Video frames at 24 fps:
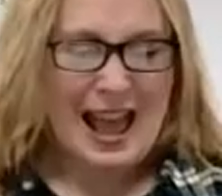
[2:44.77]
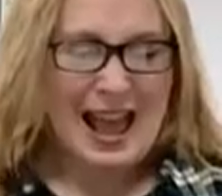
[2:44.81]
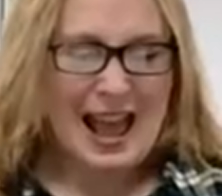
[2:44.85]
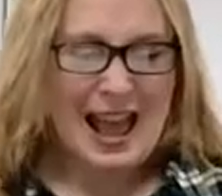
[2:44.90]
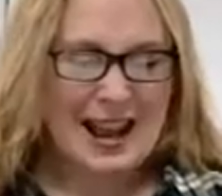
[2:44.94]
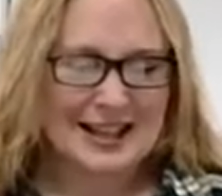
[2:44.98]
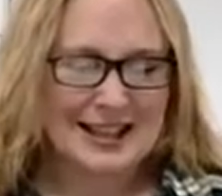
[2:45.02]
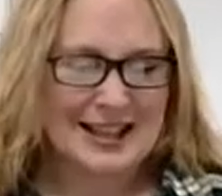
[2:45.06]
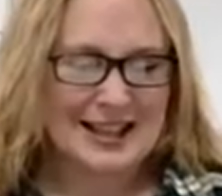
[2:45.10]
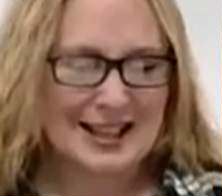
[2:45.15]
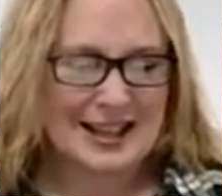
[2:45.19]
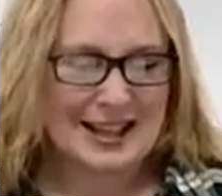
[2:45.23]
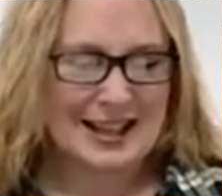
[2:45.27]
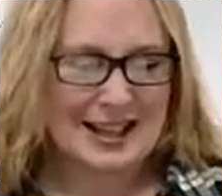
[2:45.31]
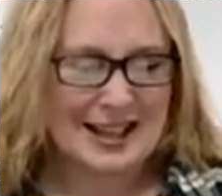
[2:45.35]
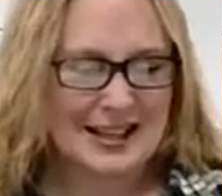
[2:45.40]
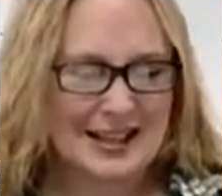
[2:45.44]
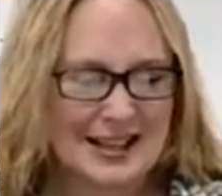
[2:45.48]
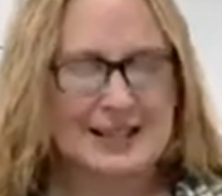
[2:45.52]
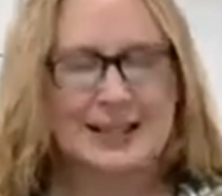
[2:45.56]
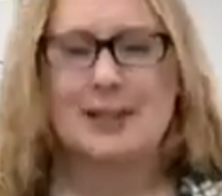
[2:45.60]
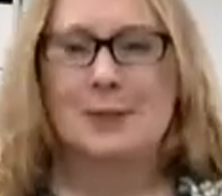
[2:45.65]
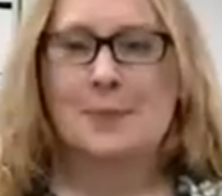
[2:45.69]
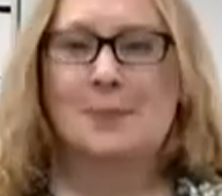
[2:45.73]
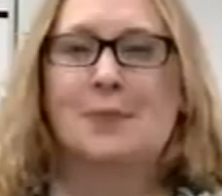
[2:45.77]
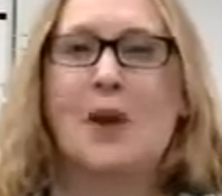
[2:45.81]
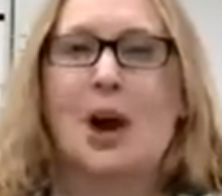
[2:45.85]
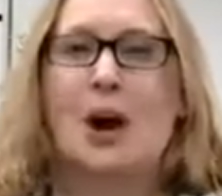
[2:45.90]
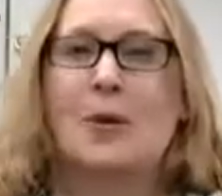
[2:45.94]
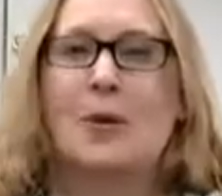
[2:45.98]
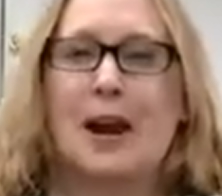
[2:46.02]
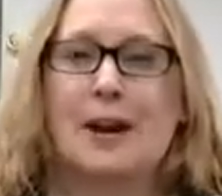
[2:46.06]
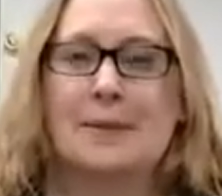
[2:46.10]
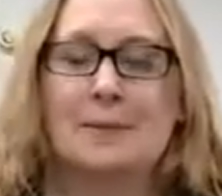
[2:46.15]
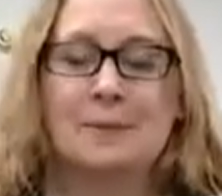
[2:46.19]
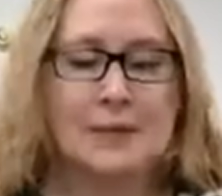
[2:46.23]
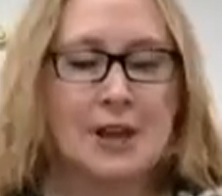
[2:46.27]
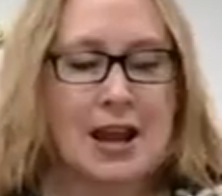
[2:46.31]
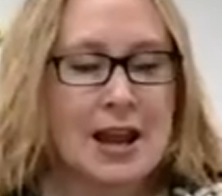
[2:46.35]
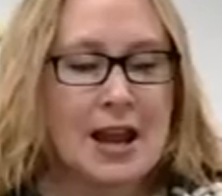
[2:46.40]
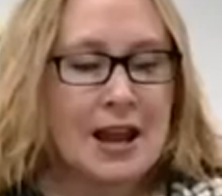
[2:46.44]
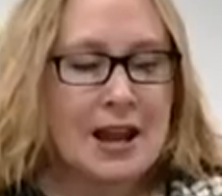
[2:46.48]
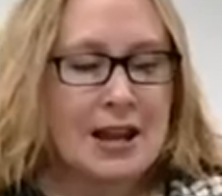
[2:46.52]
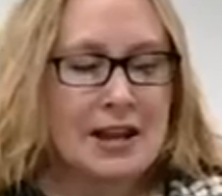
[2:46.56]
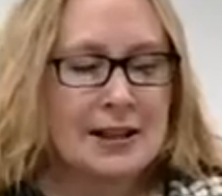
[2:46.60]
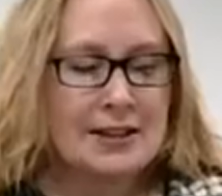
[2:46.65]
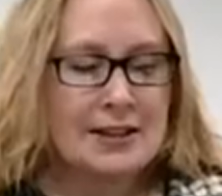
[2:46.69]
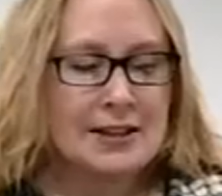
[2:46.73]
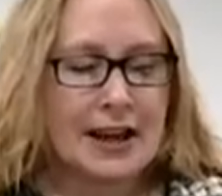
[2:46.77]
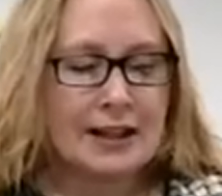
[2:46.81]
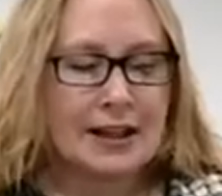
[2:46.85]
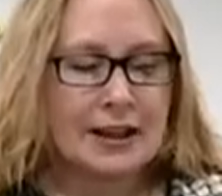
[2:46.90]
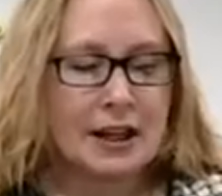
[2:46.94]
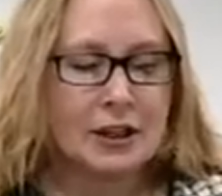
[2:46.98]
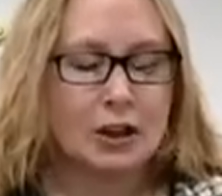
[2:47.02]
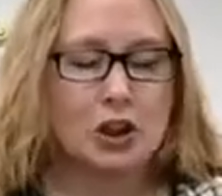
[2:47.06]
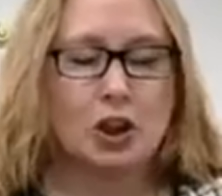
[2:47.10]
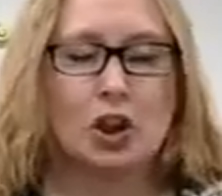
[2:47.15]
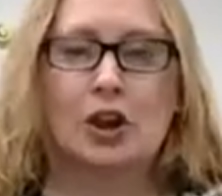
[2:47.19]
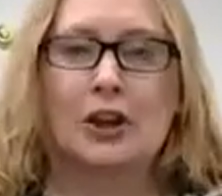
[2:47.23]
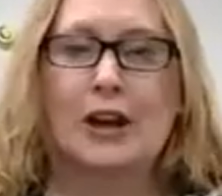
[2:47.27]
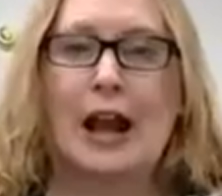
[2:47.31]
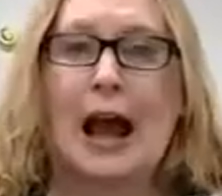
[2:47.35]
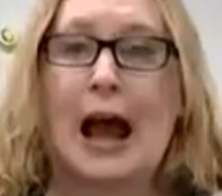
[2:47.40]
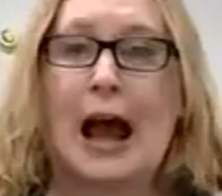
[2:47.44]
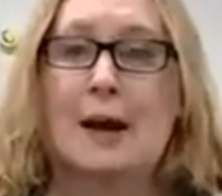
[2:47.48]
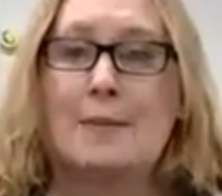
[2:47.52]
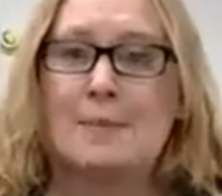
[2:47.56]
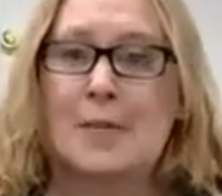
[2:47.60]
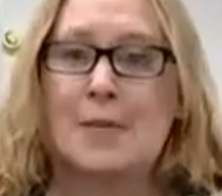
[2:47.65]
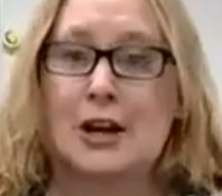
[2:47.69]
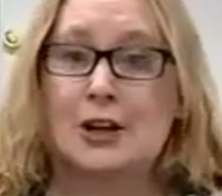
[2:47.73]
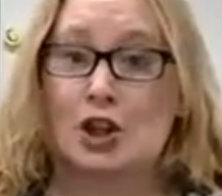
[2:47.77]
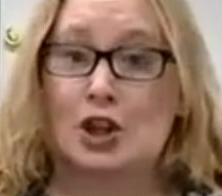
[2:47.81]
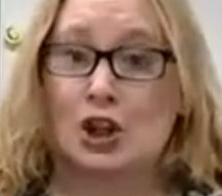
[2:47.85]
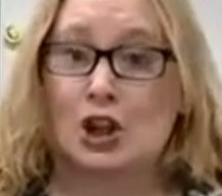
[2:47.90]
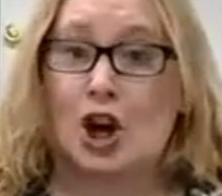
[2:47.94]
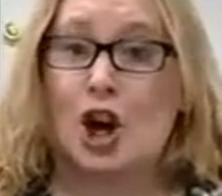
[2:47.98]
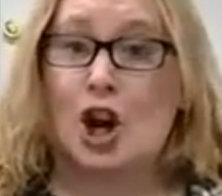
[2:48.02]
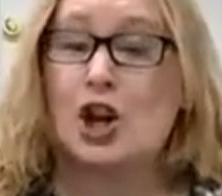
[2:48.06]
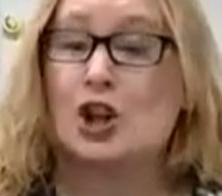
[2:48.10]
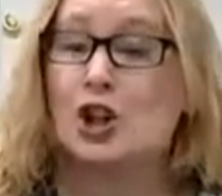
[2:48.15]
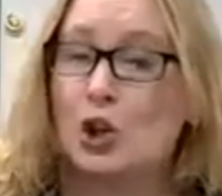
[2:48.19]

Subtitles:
Excellent. All right. Take a look at measure